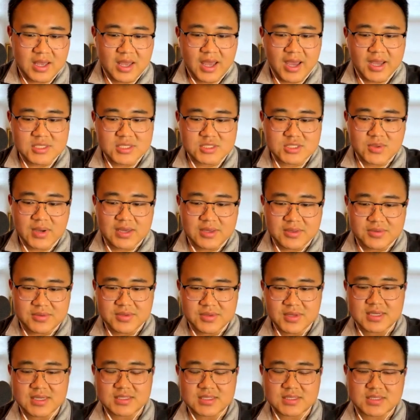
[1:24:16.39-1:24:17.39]
And so I
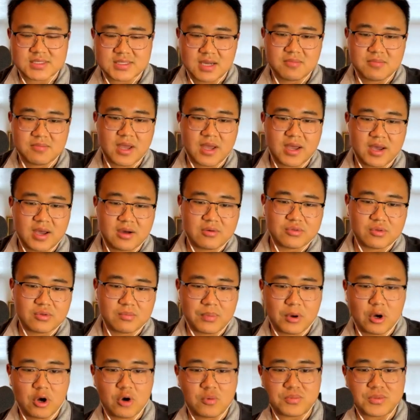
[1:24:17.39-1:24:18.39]
think somehow the
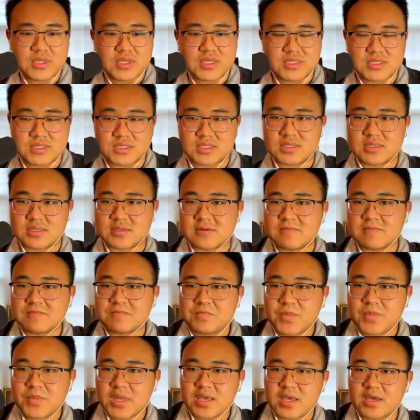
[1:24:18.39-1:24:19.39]
pope needs to,
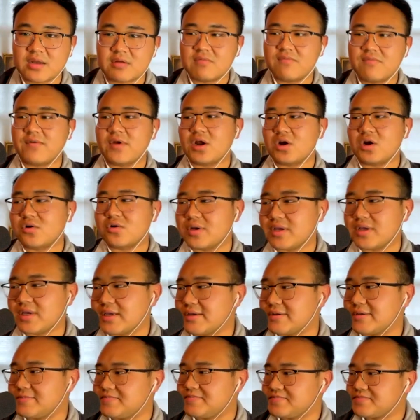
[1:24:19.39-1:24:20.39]
in a
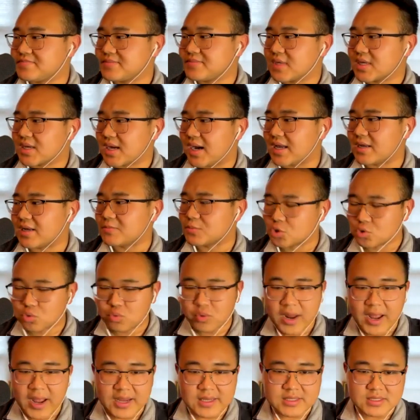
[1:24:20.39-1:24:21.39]
very kind of
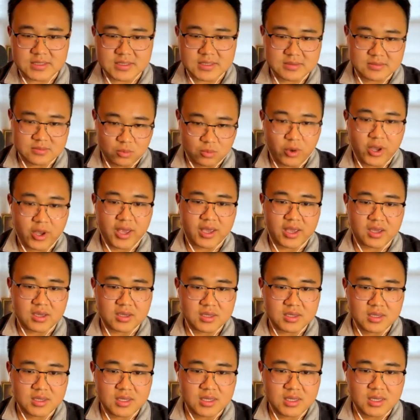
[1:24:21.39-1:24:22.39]
direct
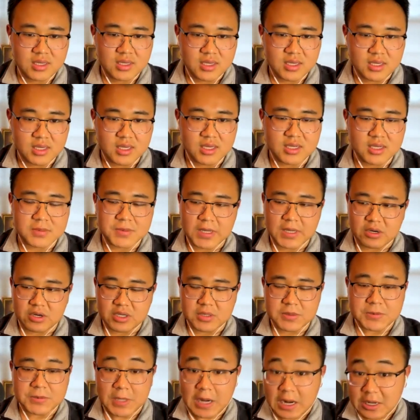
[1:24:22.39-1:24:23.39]
way, in a very
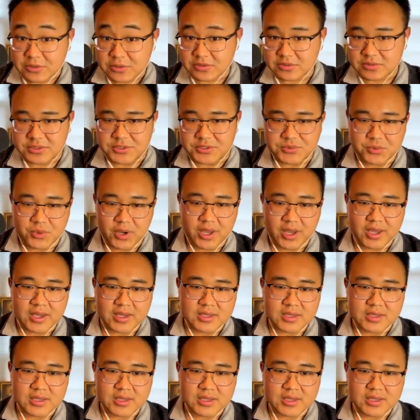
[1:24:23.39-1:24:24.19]
fatherly way,